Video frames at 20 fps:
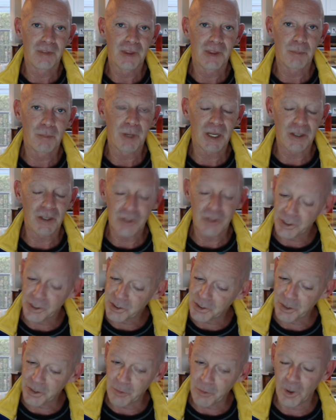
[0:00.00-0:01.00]
but you
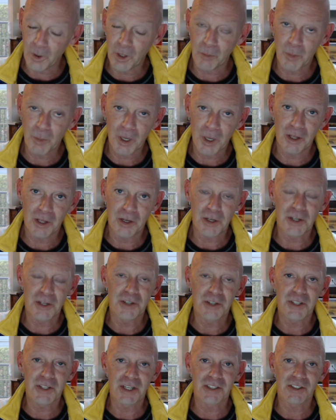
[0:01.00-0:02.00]
just didn't want to pay any
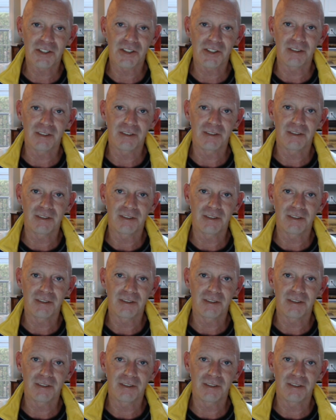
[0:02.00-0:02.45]
attention.